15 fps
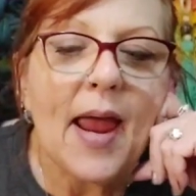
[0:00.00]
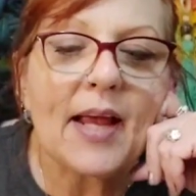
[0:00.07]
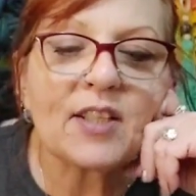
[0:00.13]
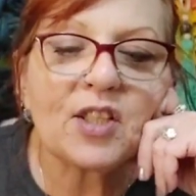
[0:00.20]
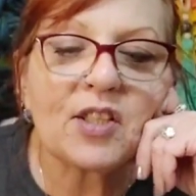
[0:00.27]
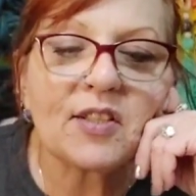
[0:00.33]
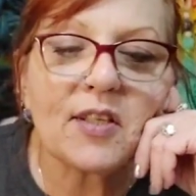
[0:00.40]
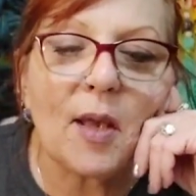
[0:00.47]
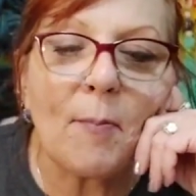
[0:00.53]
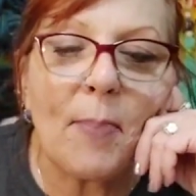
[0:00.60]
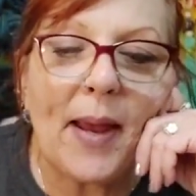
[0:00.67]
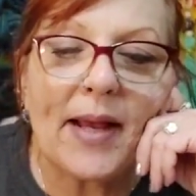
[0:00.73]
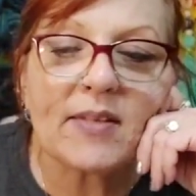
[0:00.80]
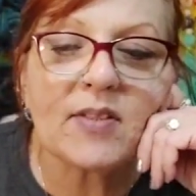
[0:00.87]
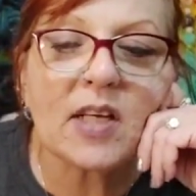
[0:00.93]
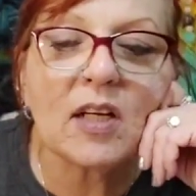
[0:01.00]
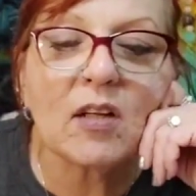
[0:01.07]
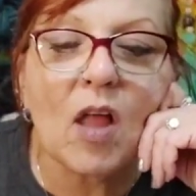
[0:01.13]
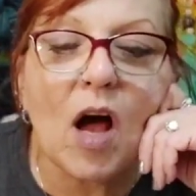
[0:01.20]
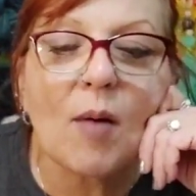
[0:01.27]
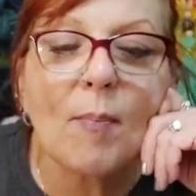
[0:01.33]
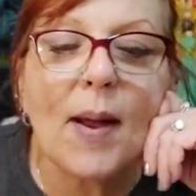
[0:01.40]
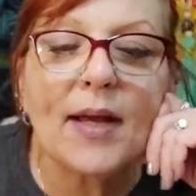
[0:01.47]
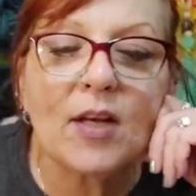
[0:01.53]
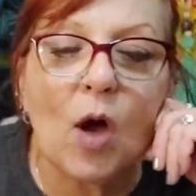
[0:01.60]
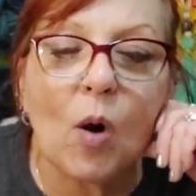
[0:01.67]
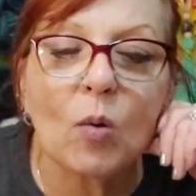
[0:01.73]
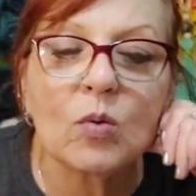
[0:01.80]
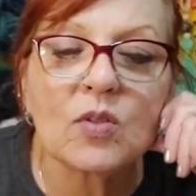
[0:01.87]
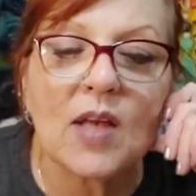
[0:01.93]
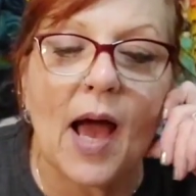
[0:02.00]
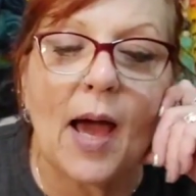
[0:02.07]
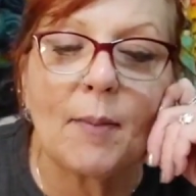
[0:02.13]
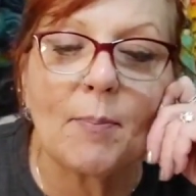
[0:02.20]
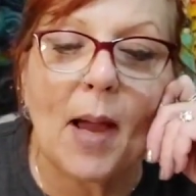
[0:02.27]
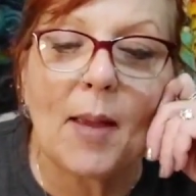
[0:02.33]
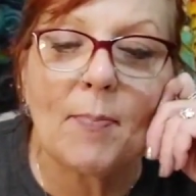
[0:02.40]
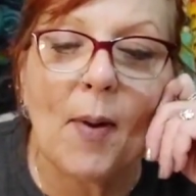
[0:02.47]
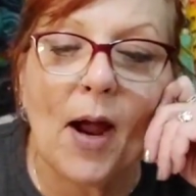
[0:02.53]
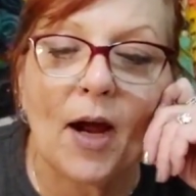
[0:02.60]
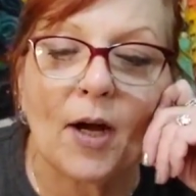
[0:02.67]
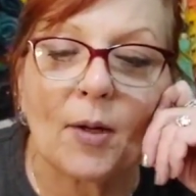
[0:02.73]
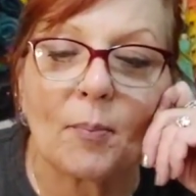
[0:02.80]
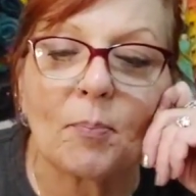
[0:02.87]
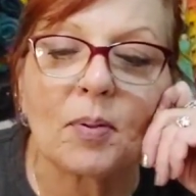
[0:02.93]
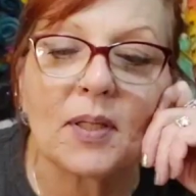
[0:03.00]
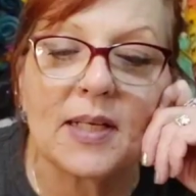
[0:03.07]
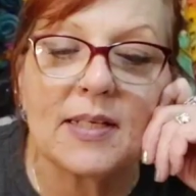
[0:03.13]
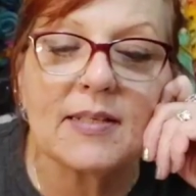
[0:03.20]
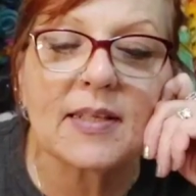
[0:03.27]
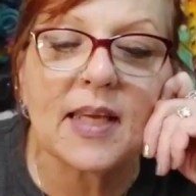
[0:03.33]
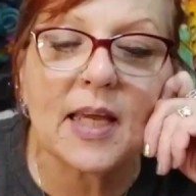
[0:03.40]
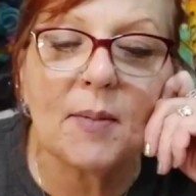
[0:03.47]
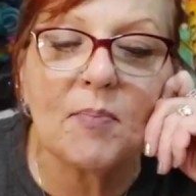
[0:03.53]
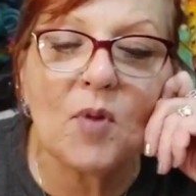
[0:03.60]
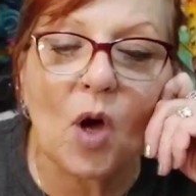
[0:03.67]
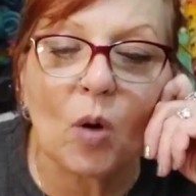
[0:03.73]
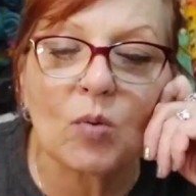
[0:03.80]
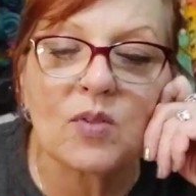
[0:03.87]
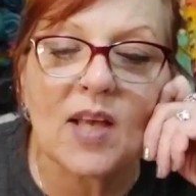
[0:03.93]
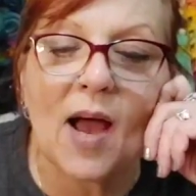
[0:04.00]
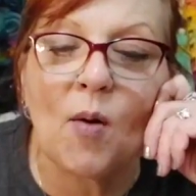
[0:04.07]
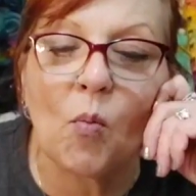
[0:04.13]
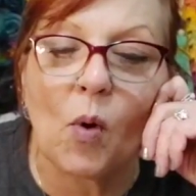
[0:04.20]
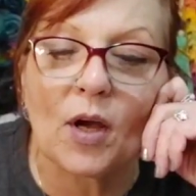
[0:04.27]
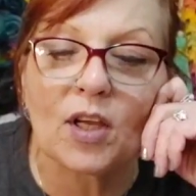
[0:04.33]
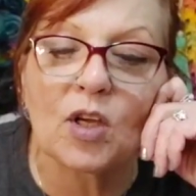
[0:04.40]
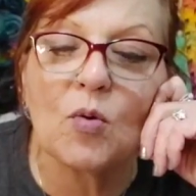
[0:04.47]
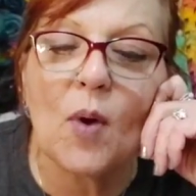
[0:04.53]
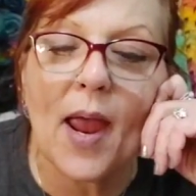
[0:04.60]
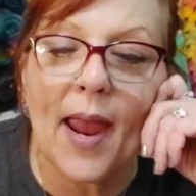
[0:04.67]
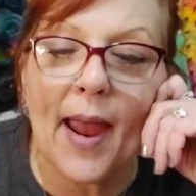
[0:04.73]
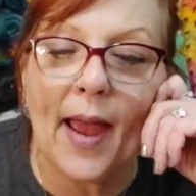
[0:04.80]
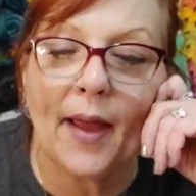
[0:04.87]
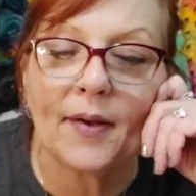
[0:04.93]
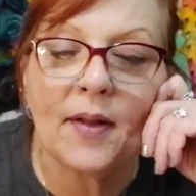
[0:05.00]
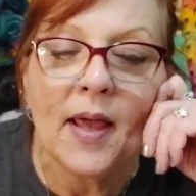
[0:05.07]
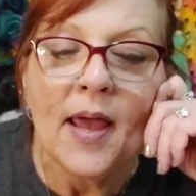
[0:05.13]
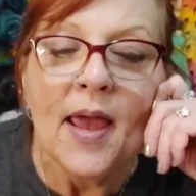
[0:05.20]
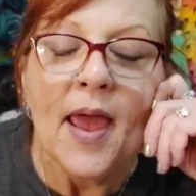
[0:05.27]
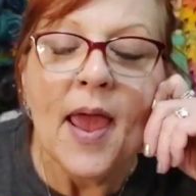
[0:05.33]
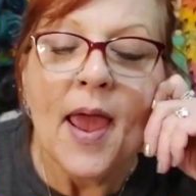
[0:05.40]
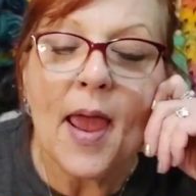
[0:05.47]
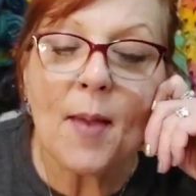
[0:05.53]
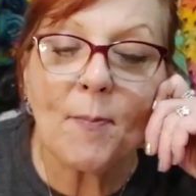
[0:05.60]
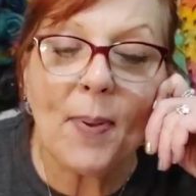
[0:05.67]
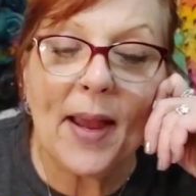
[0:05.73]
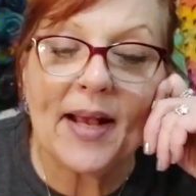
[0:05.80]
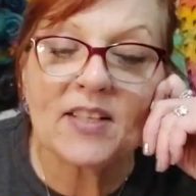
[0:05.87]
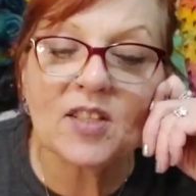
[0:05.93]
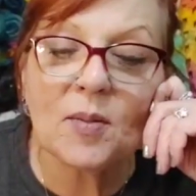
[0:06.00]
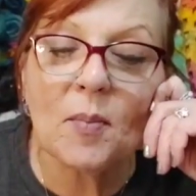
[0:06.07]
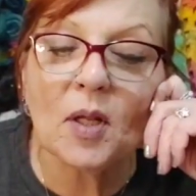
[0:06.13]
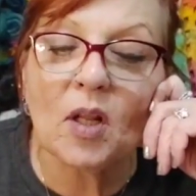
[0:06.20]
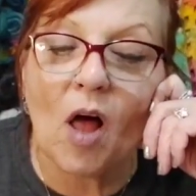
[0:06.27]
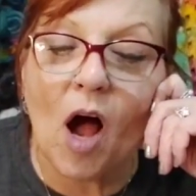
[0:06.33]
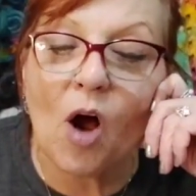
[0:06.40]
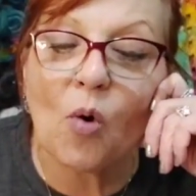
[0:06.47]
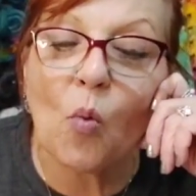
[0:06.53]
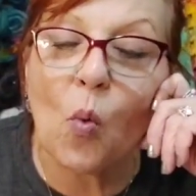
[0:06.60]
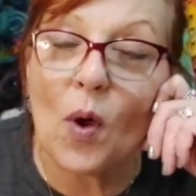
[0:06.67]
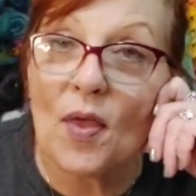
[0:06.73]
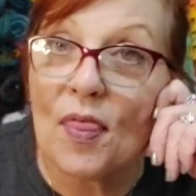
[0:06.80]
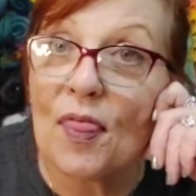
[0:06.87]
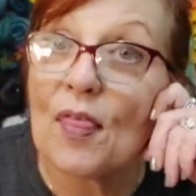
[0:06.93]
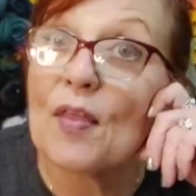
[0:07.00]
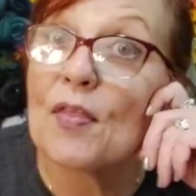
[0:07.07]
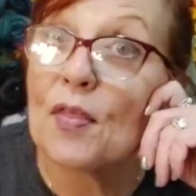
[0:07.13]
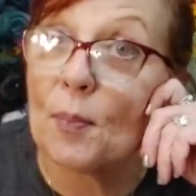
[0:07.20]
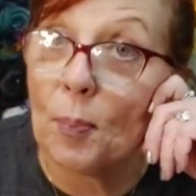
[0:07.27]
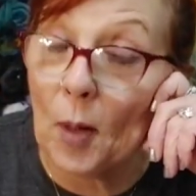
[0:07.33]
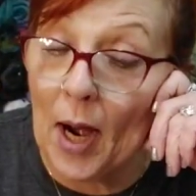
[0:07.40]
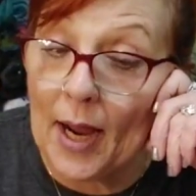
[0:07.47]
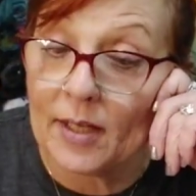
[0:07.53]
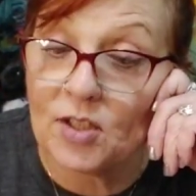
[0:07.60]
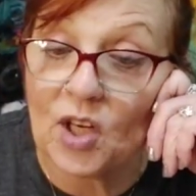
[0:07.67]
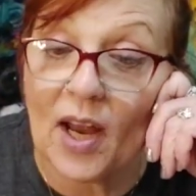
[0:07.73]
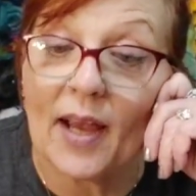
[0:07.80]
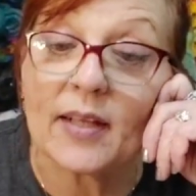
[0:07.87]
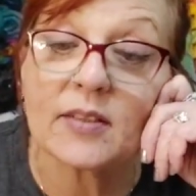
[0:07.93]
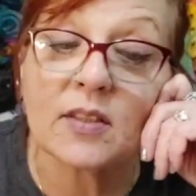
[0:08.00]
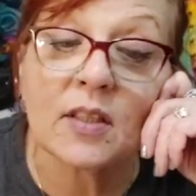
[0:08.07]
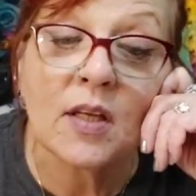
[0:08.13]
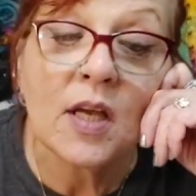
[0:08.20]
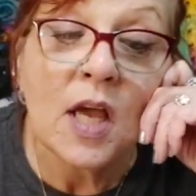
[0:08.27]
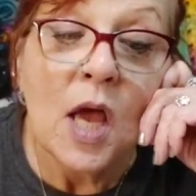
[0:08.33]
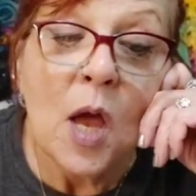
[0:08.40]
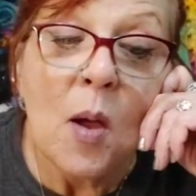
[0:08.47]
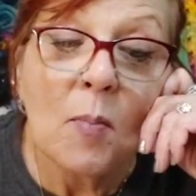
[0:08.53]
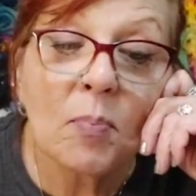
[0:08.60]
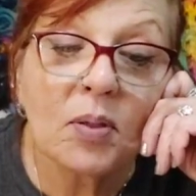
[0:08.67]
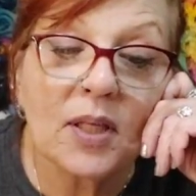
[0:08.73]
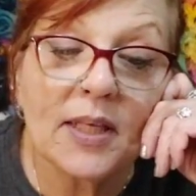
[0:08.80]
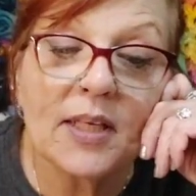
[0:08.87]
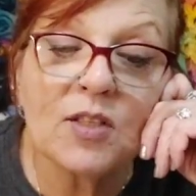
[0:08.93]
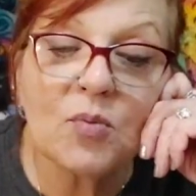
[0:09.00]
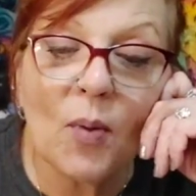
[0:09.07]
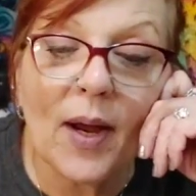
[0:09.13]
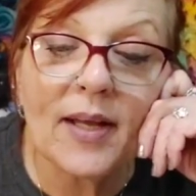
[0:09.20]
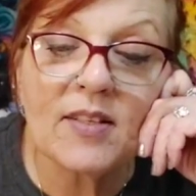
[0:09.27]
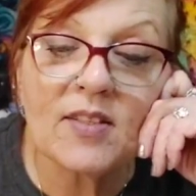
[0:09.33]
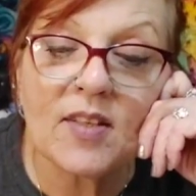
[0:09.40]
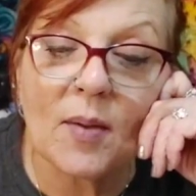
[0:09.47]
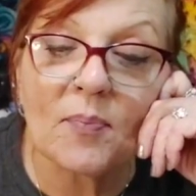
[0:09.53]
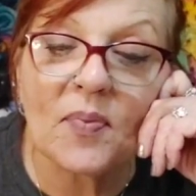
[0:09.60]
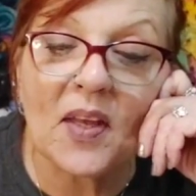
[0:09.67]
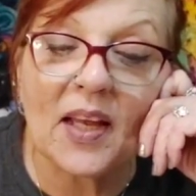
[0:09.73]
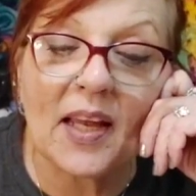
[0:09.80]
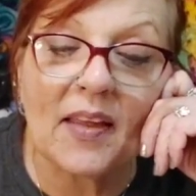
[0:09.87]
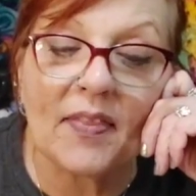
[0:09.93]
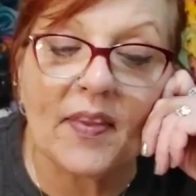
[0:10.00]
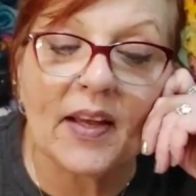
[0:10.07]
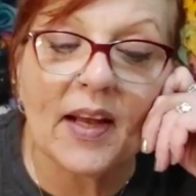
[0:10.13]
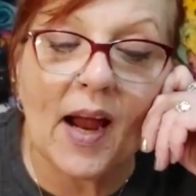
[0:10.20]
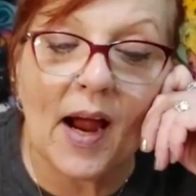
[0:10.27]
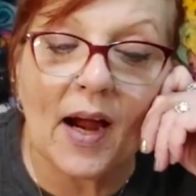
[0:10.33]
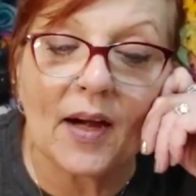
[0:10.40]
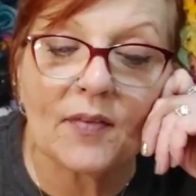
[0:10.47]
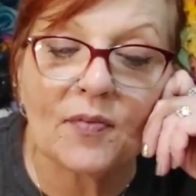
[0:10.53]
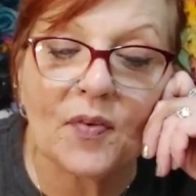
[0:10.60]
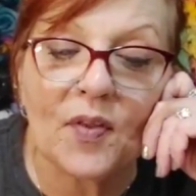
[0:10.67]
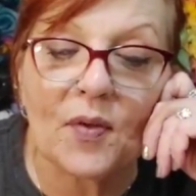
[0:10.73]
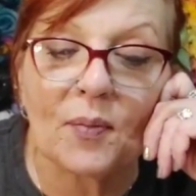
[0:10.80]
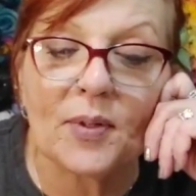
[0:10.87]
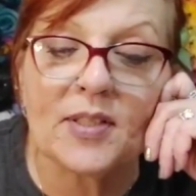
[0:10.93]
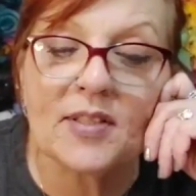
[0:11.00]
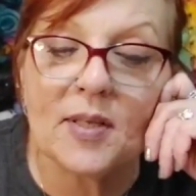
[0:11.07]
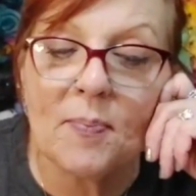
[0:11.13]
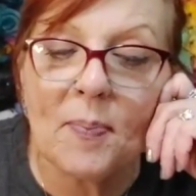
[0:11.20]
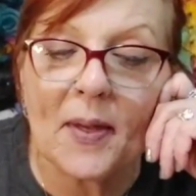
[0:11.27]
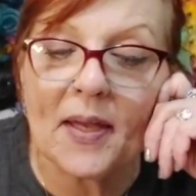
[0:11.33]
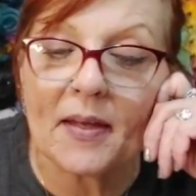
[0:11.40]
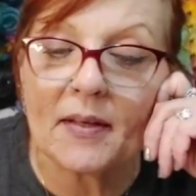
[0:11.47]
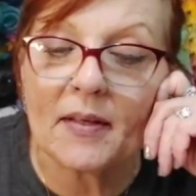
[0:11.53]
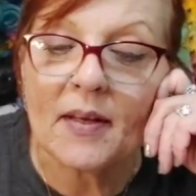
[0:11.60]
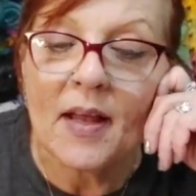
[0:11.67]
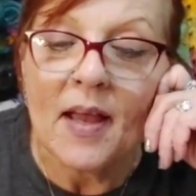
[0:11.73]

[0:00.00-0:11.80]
And she said, I'm passing along my notes on my part. Please keep notes on what you add and pass them along with the project. Please write something in the card for the recipient.